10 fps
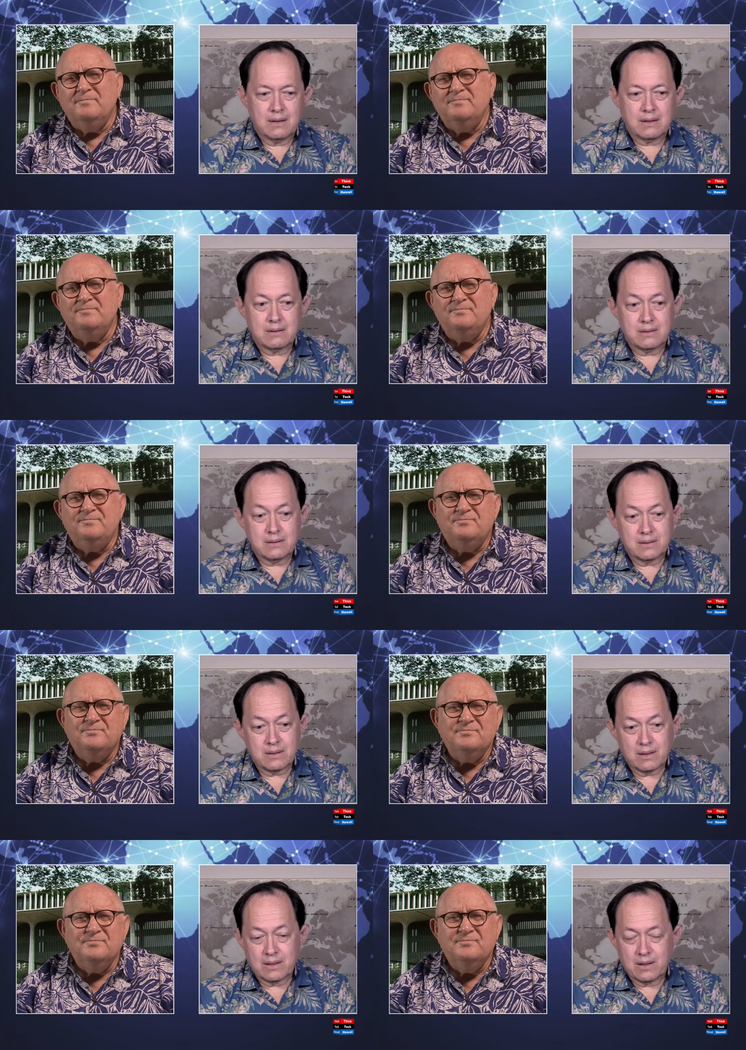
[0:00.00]

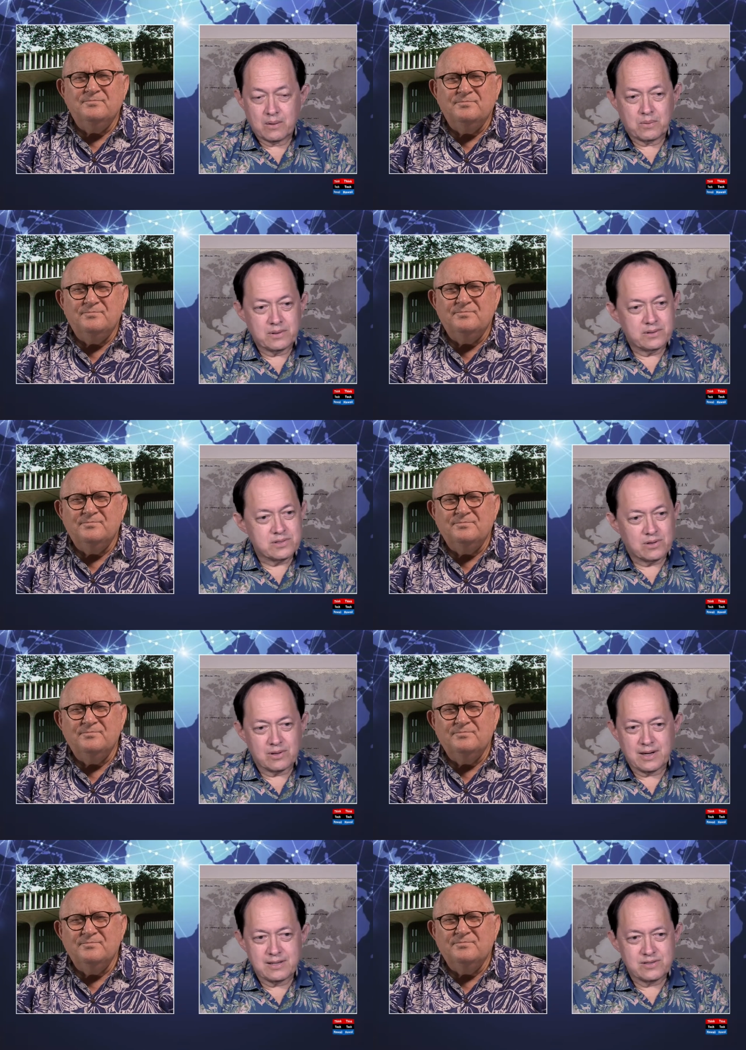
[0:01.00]
Speaker 1: Uh, well, there's all
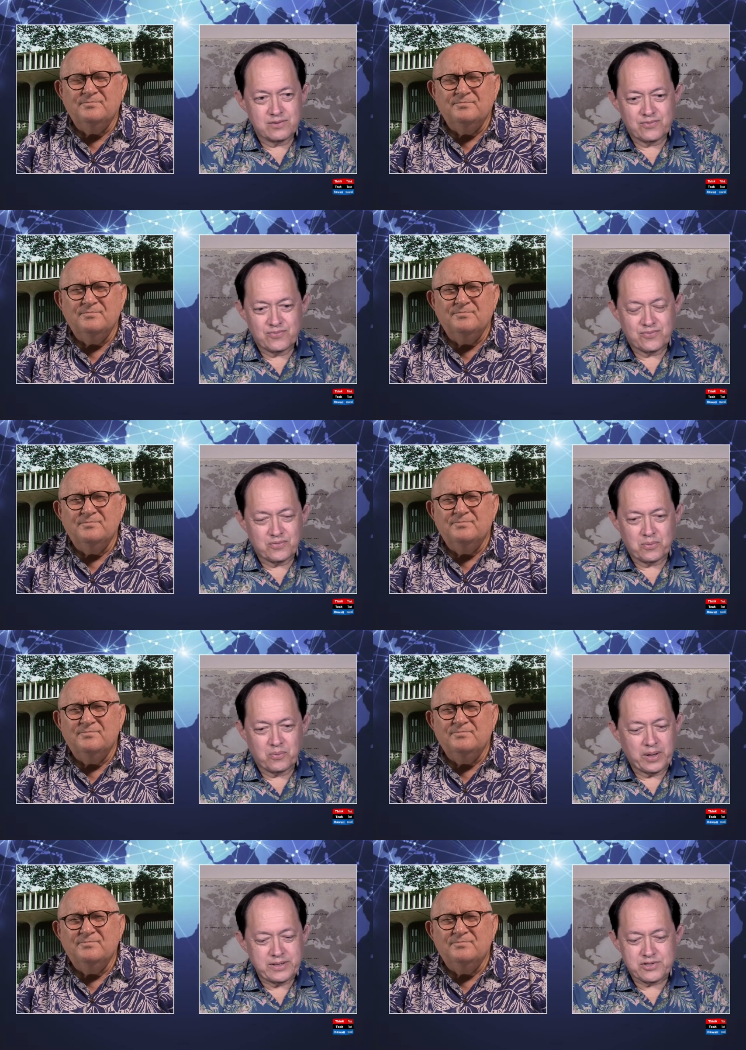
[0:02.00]
kinds of
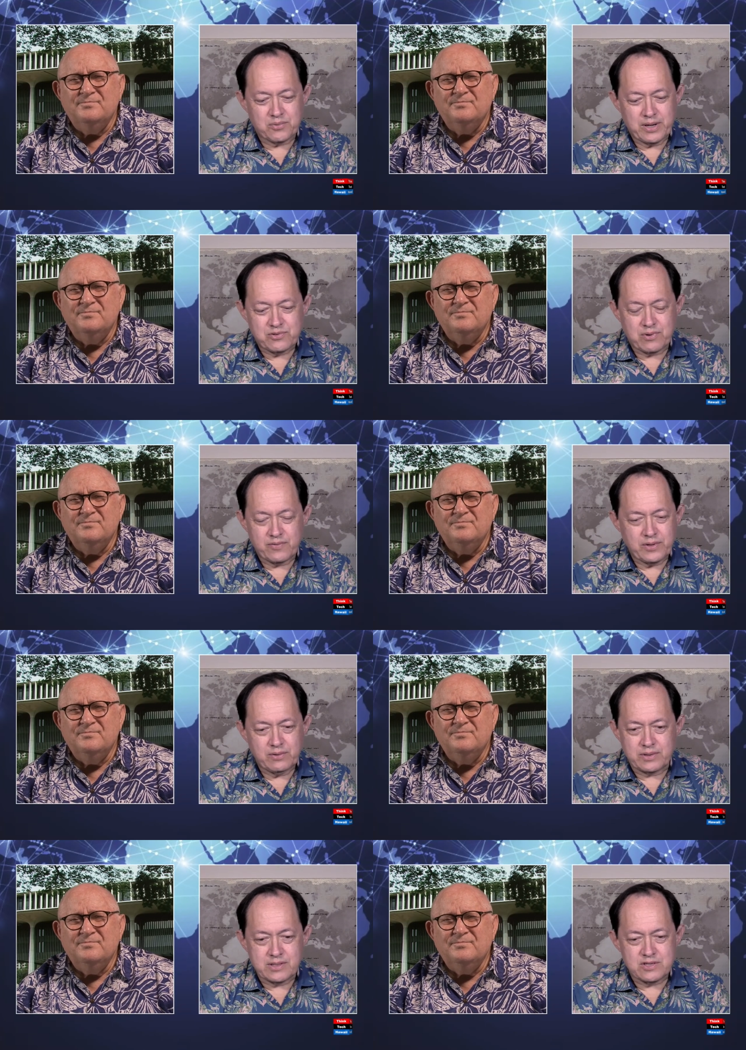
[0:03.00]
ways to raise
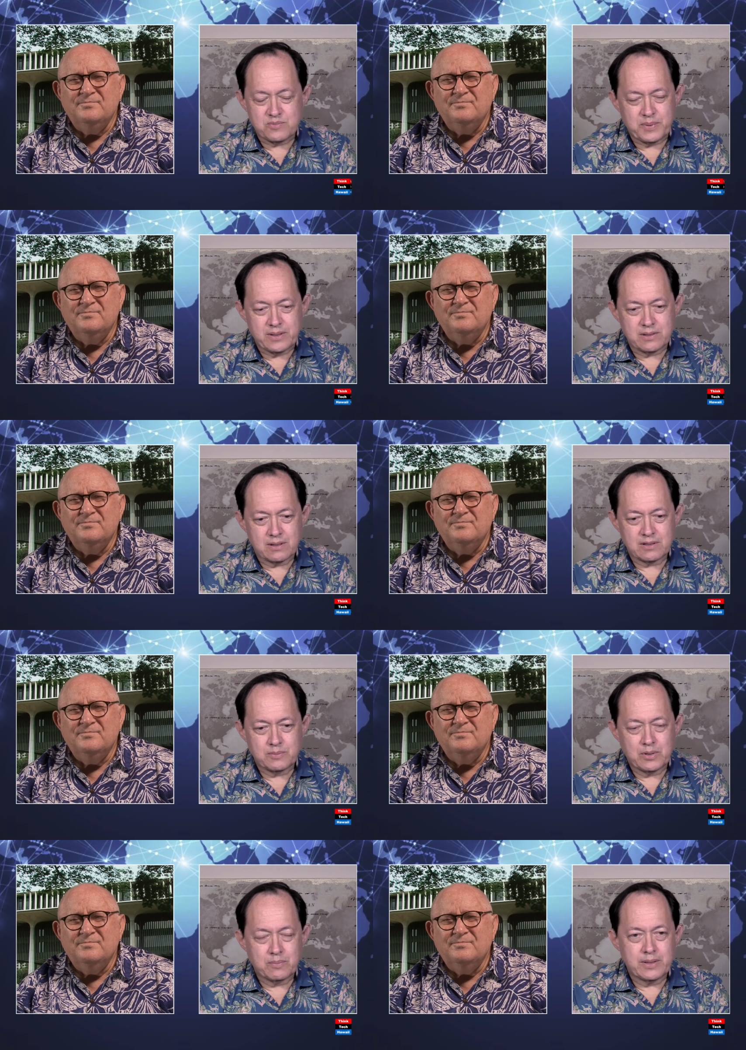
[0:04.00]
revenue, and this is being talked
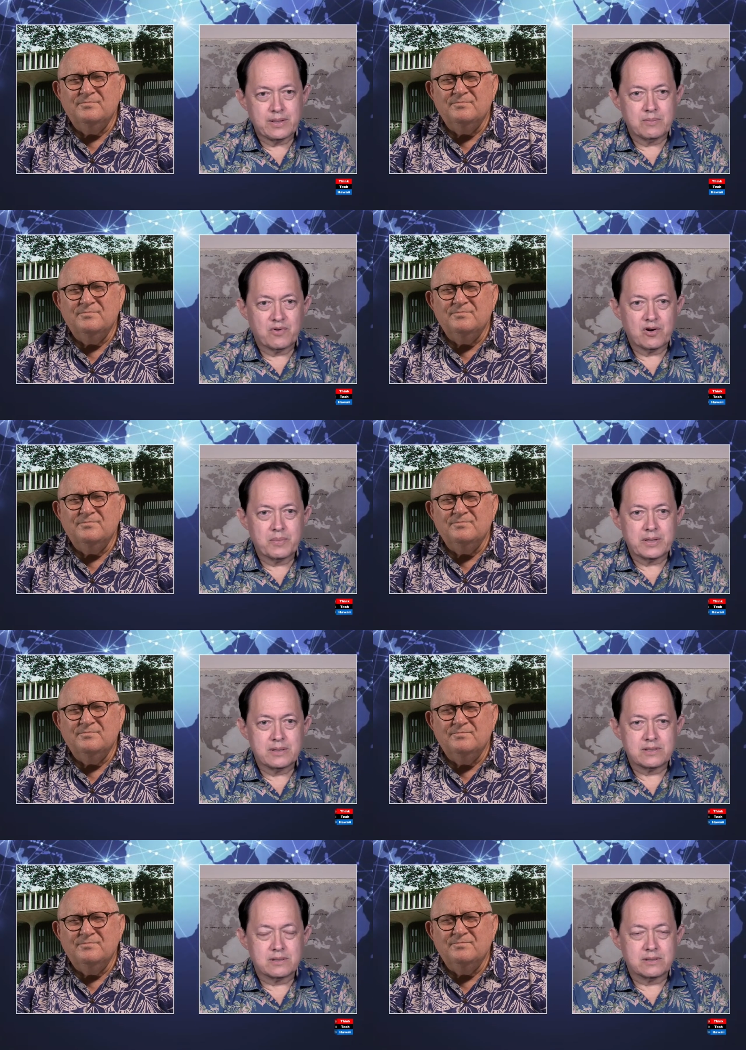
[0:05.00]
about by the
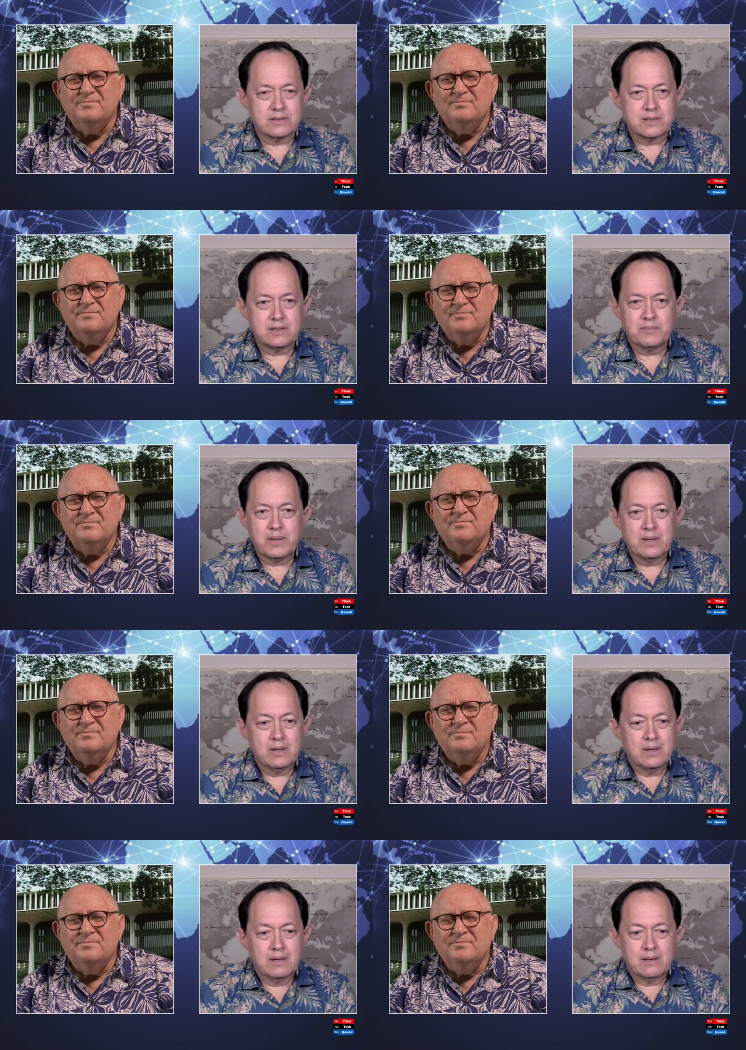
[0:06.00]
environmentalists all the time.
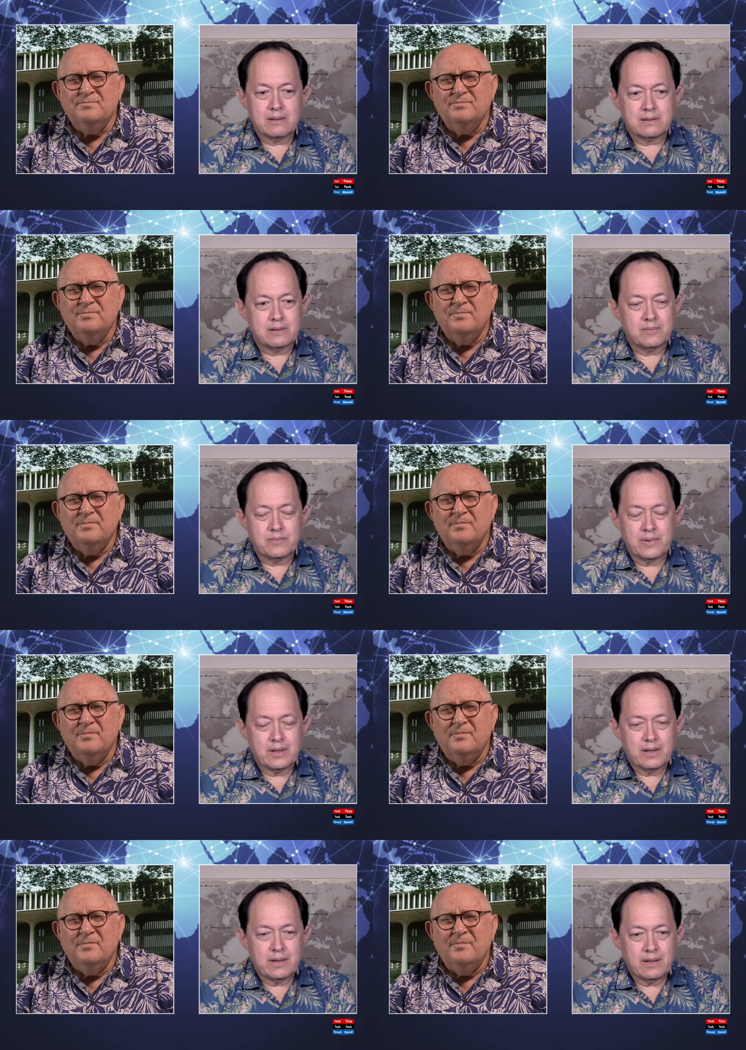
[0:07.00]
Um,
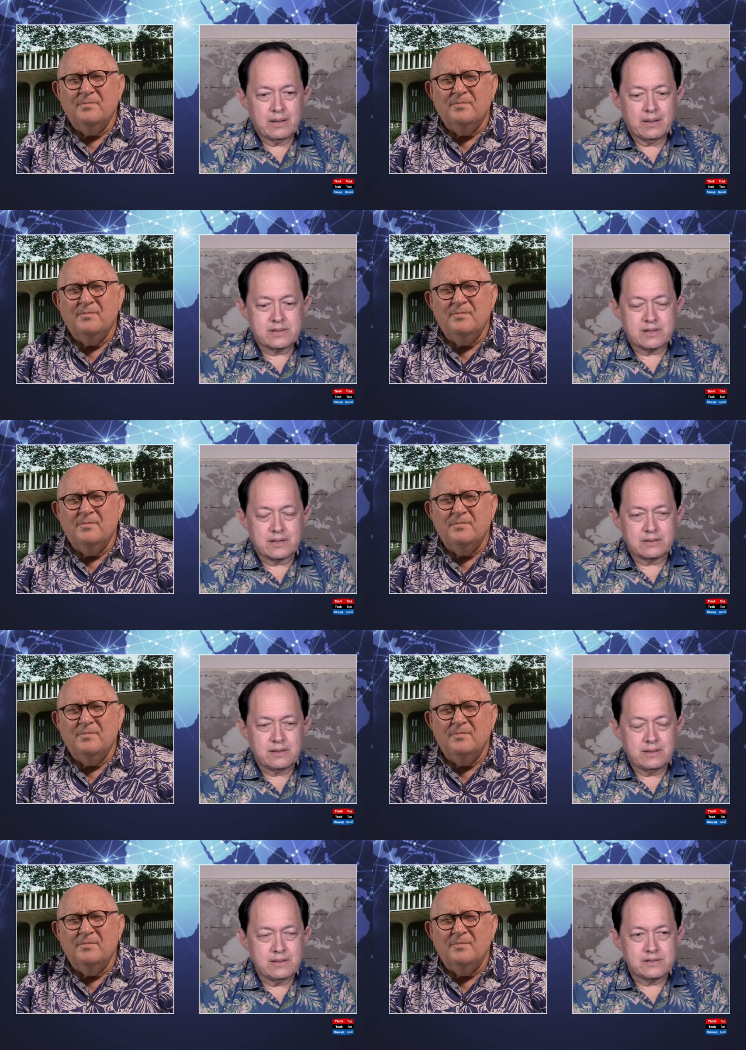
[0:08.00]
it's got
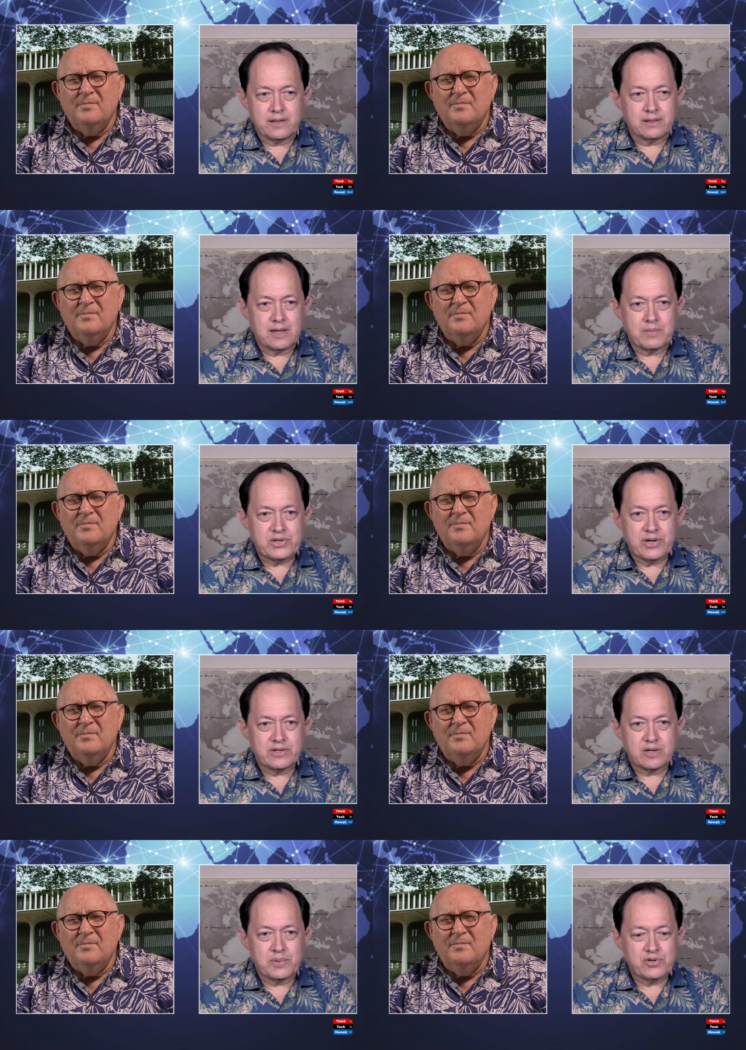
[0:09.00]
the State Climate
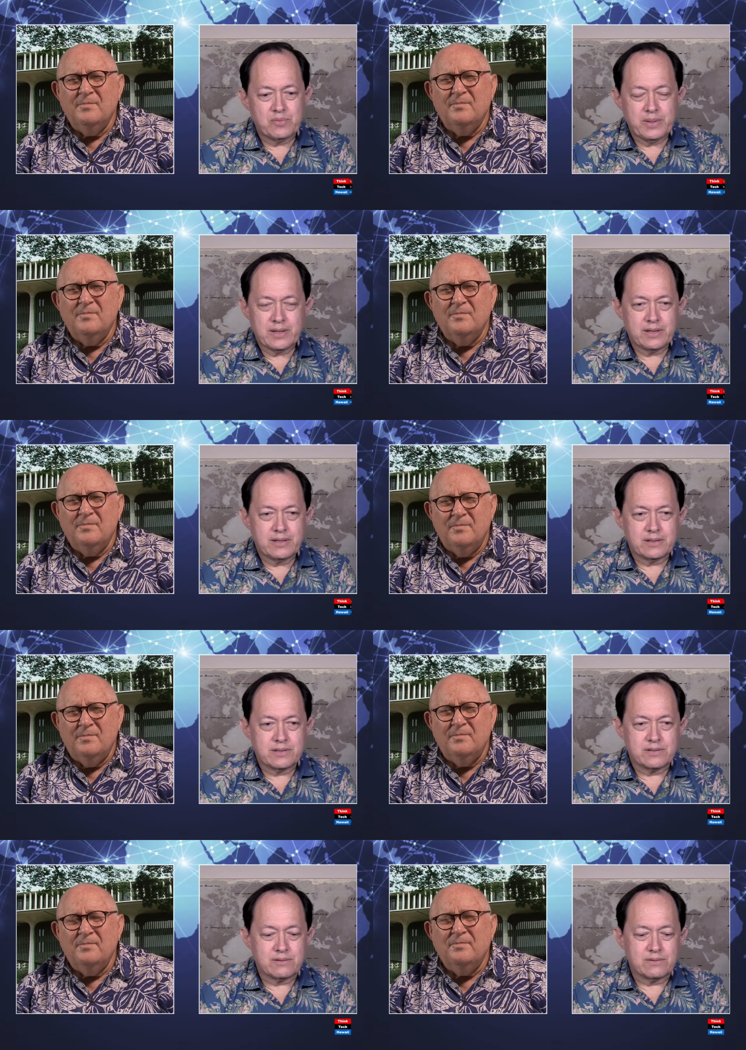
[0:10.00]
Change Commission behind it,
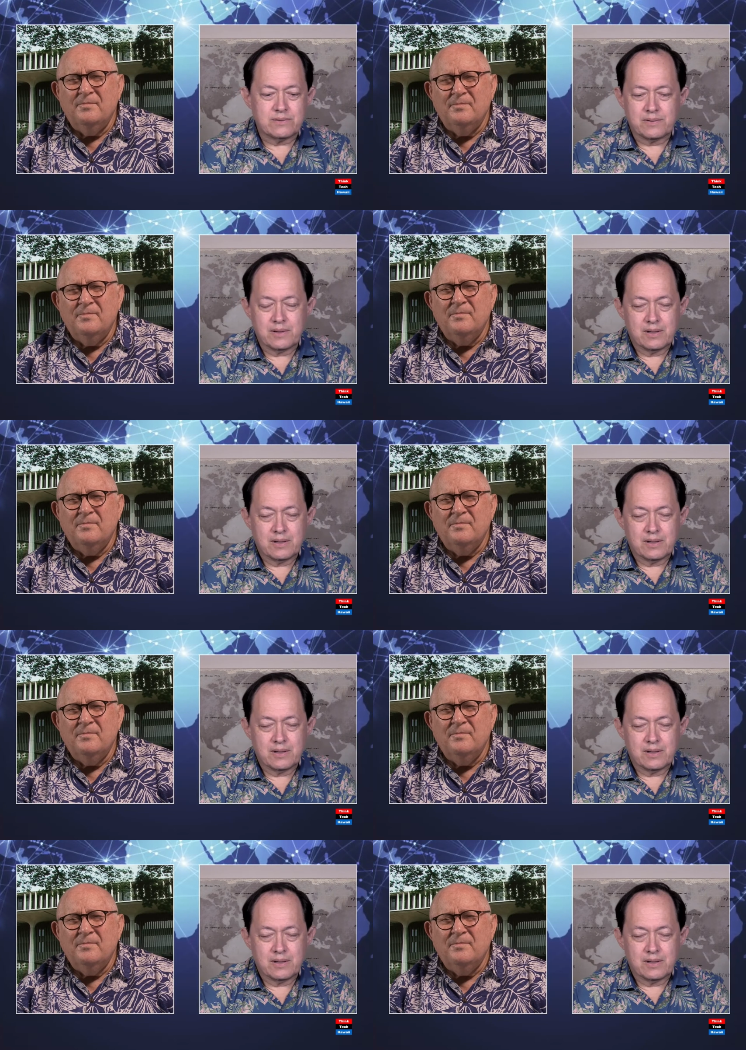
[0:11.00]
so